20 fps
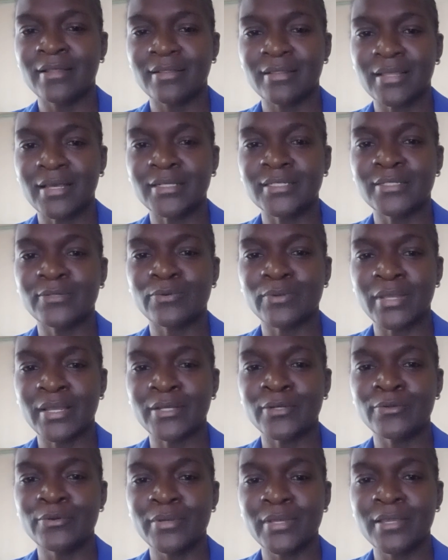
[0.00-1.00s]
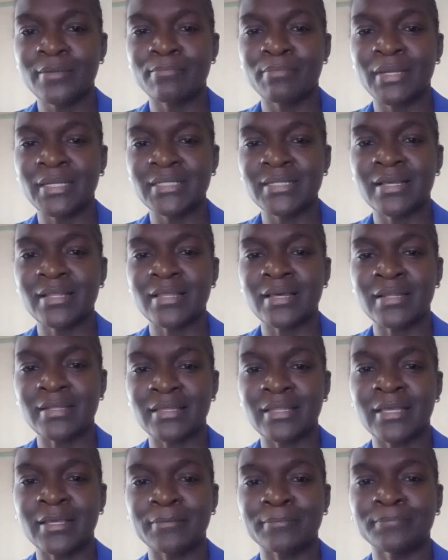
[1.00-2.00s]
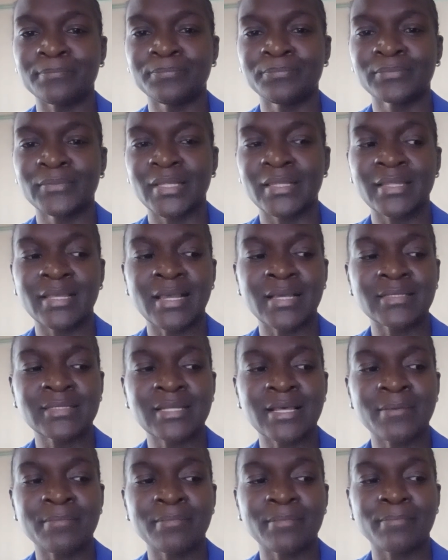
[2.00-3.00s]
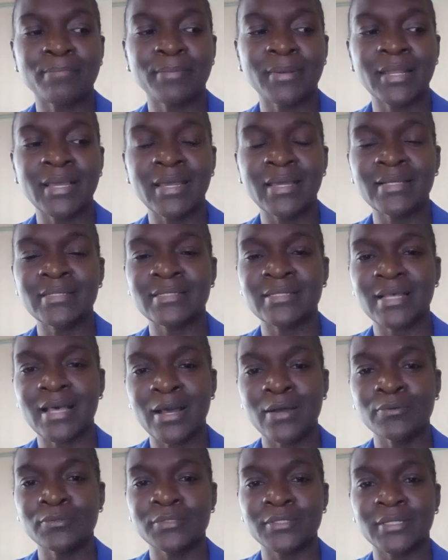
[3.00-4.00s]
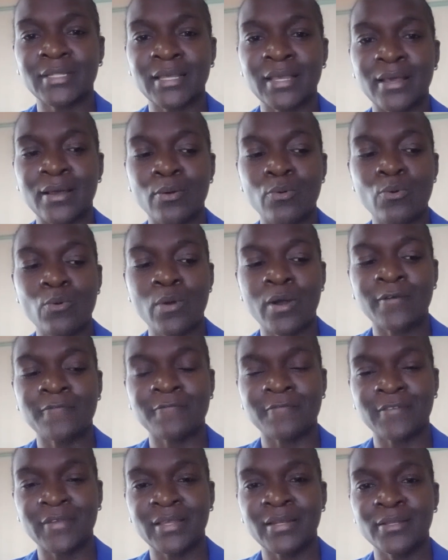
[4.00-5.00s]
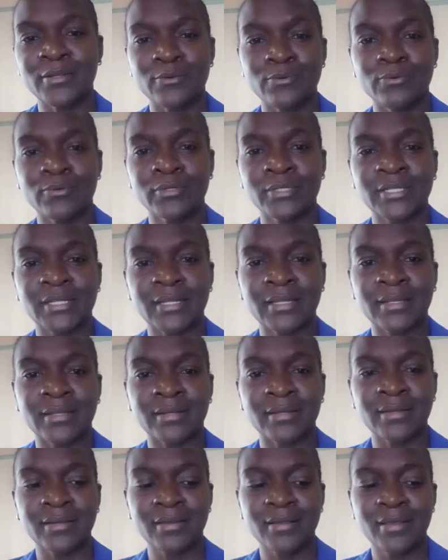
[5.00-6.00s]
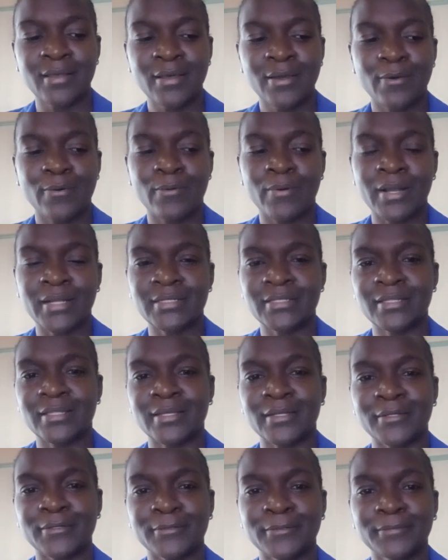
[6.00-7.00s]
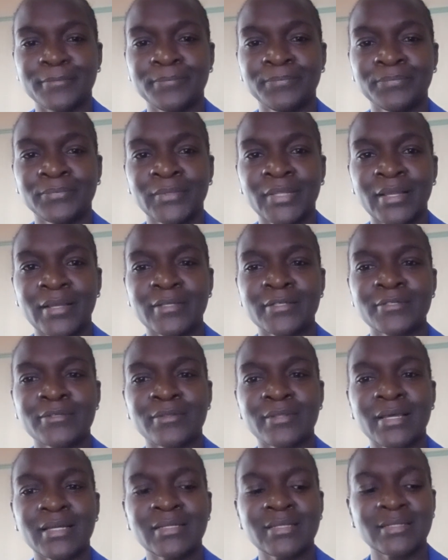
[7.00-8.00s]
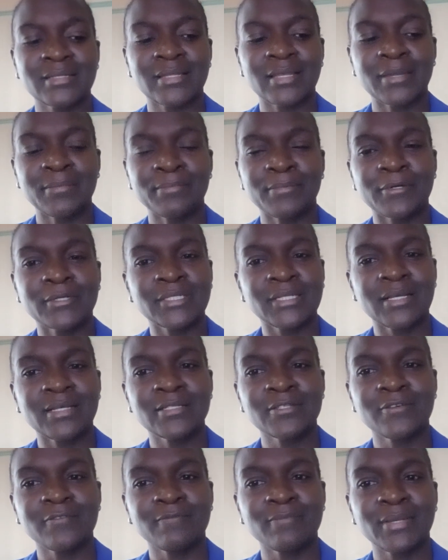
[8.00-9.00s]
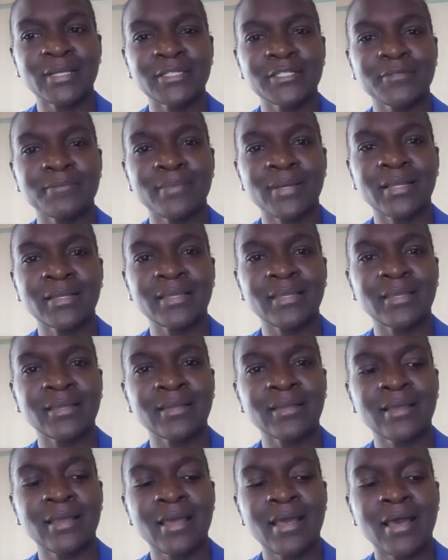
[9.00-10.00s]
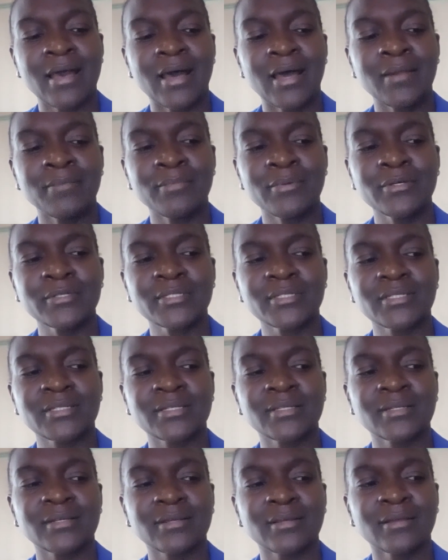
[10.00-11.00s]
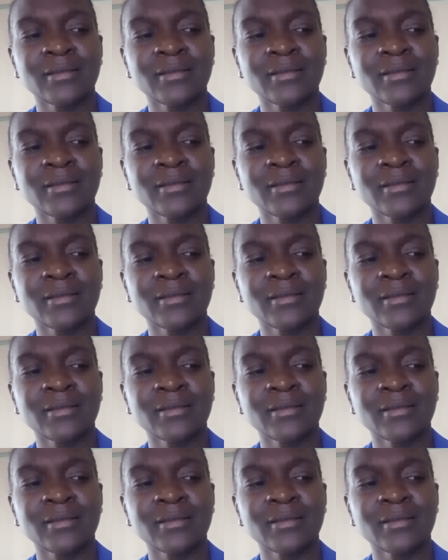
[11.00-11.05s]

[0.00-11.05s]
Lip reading: that we are doing better than them. There are some players out there who are very good in what they do. So that is the importance of benchmarking. And most